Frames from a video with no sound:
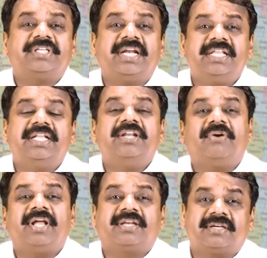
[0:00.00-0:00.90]
and in the
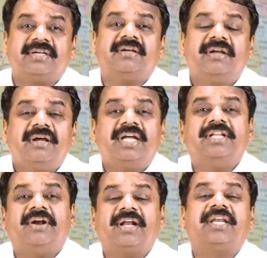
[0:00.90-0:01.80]

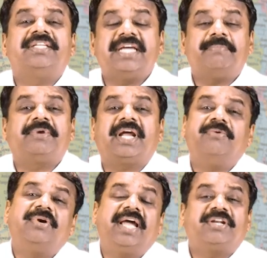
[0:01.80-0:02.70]
introductory chapter, I
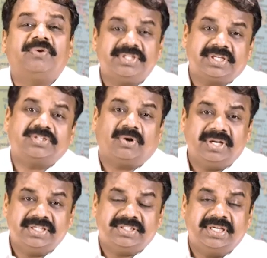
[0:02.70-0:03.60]
would like to discuss all
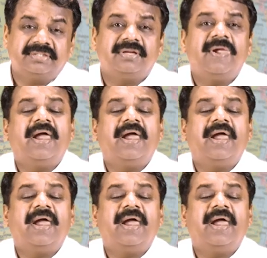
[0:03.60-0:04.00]
these things.